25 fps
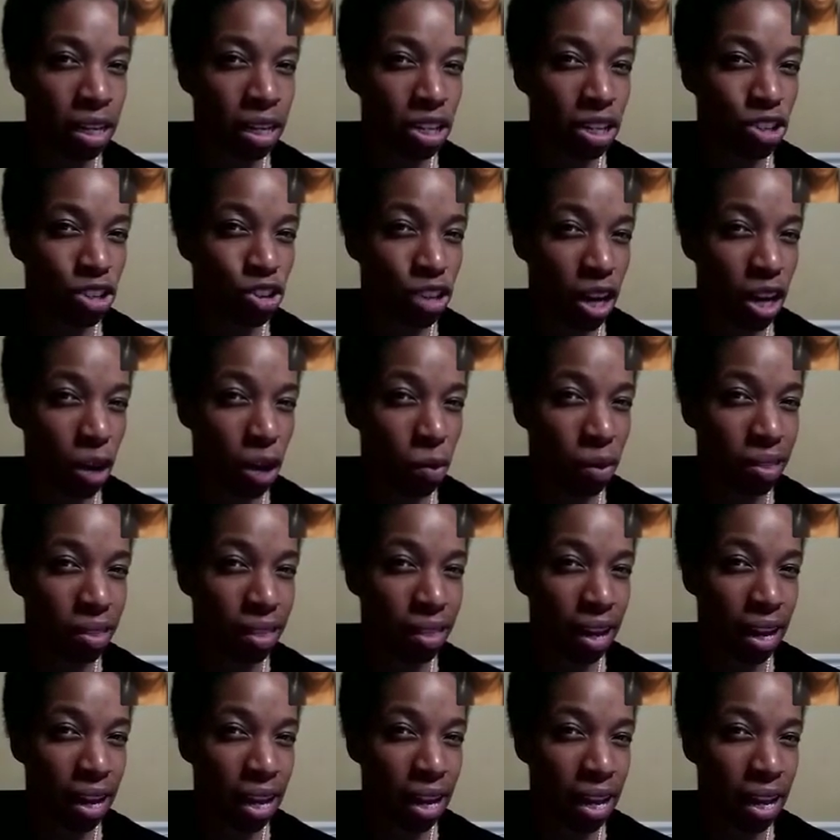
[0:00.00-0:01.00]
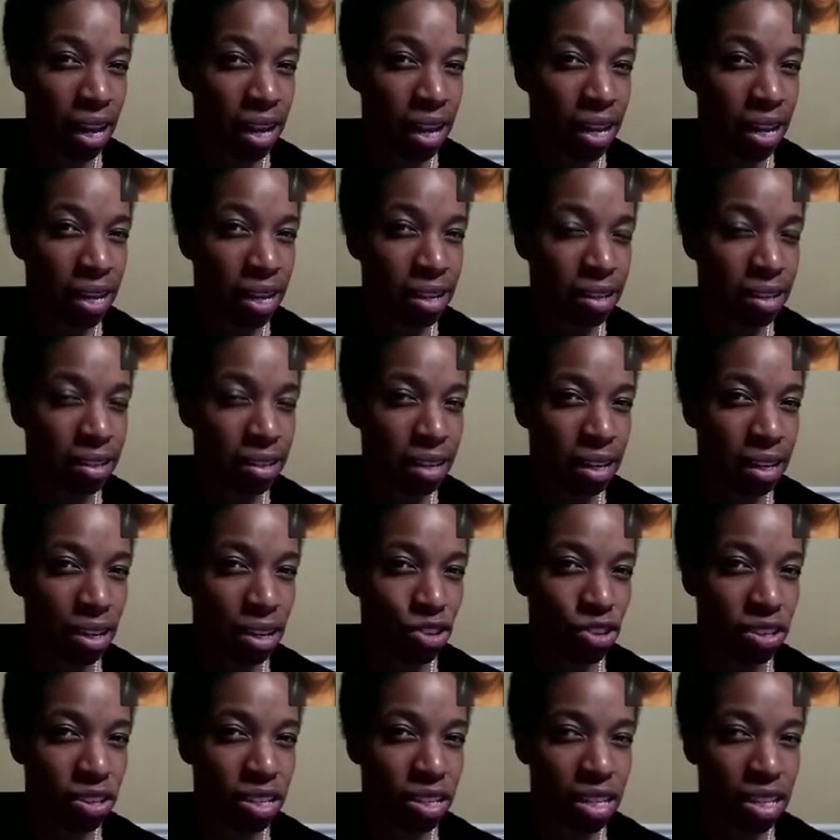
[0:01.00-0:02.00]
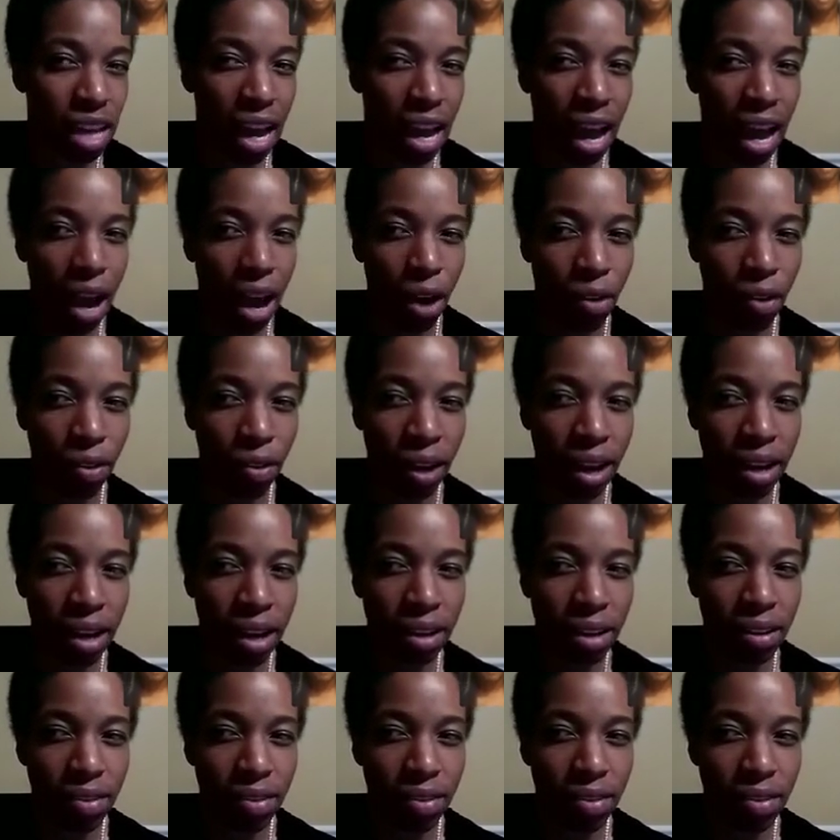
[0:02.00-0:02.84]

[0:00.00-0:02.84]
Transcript: to share what that is and just how that